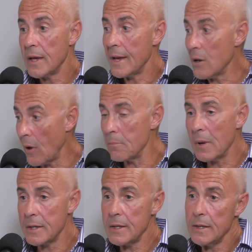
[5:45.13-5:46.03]
He liked
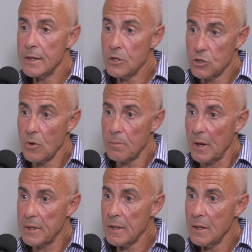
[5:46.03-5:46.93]
money, he enjoyed
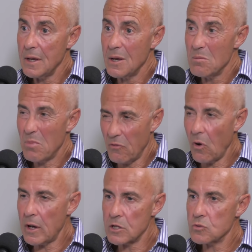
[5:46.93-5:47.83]
money, but
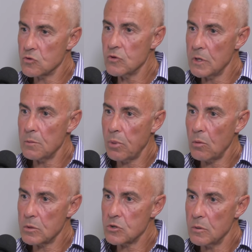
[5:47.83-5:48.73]
violence was really
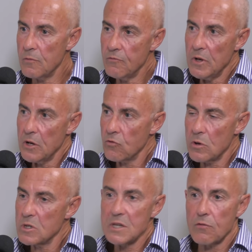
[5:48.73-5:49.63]
important to him, and
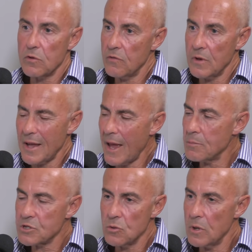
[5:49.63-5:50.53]
villainy was everything,
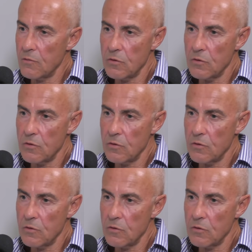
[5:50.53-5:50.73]
absolutely